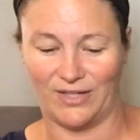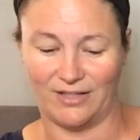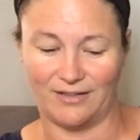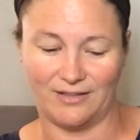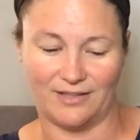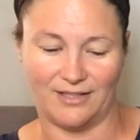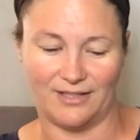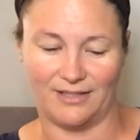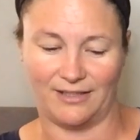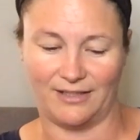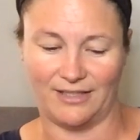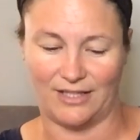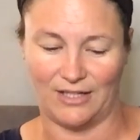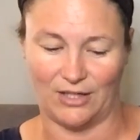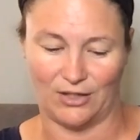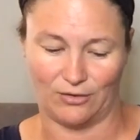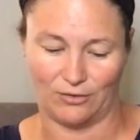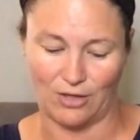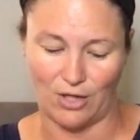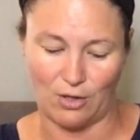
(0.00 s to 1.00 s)
going, ah,
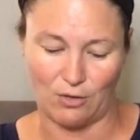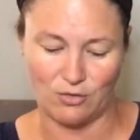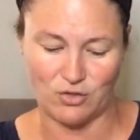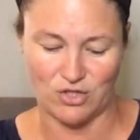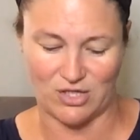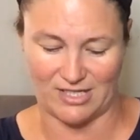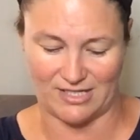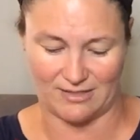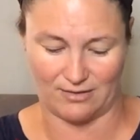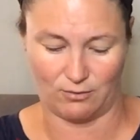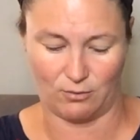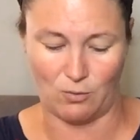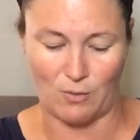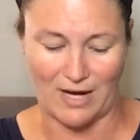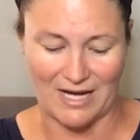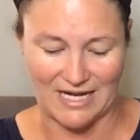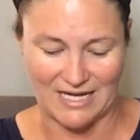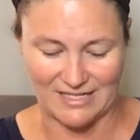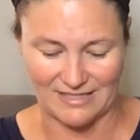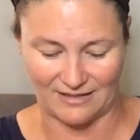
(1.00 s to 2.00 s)
you know, coach is
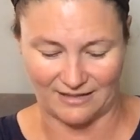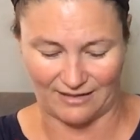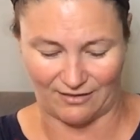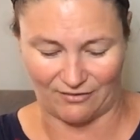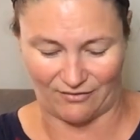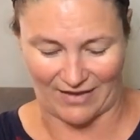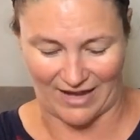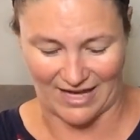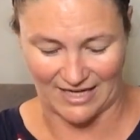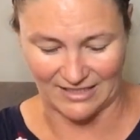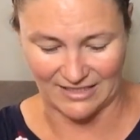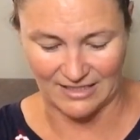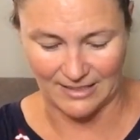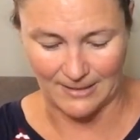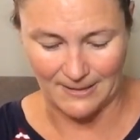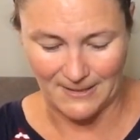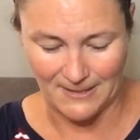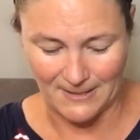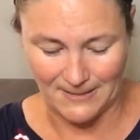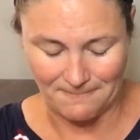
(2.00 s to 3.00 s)
quite easily faked.